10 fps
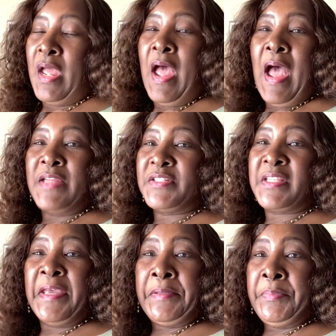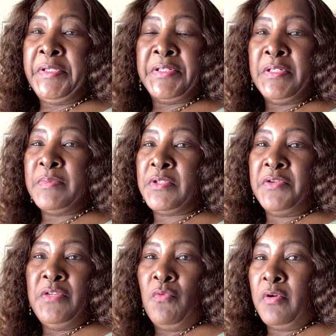I just kind of put it up so
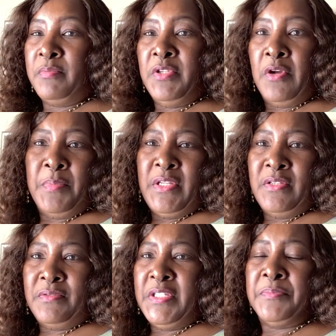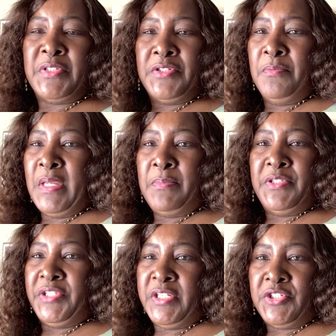he won't, be tempted to maybe
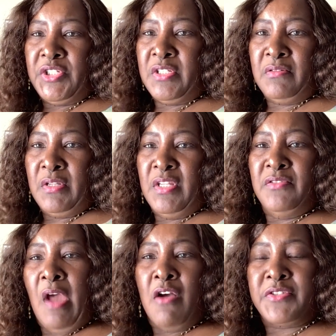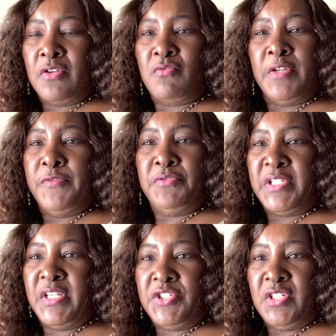touch it. And also, if you
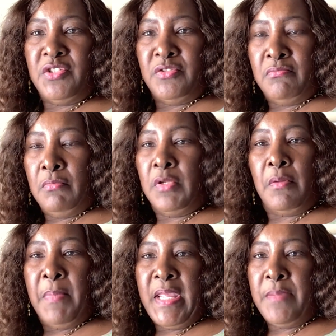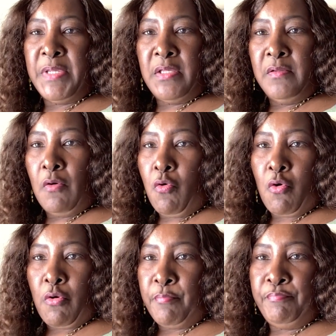touch it, maybe,
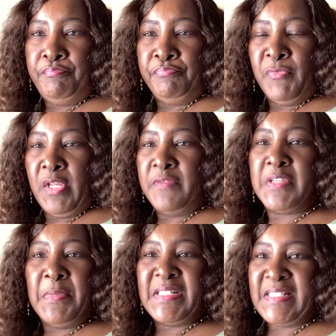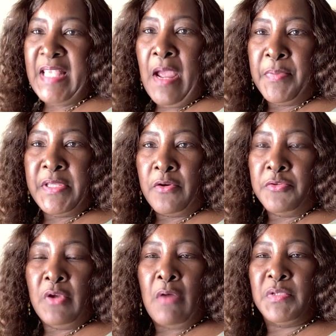or if some of the sap get on
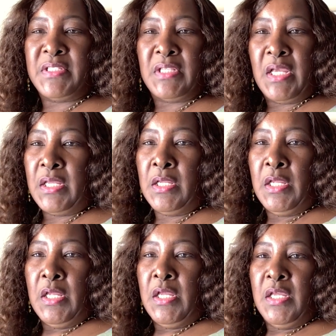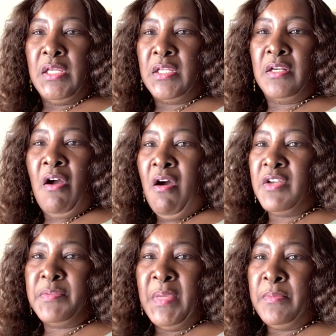you, I would say it could
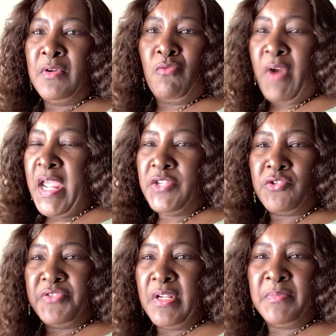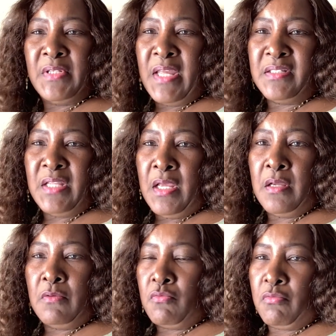cause maybe a rash or something like that,
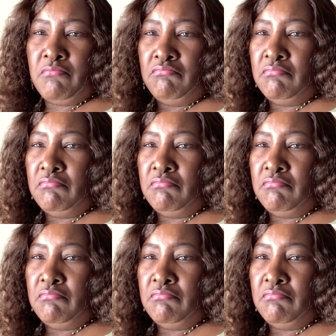or,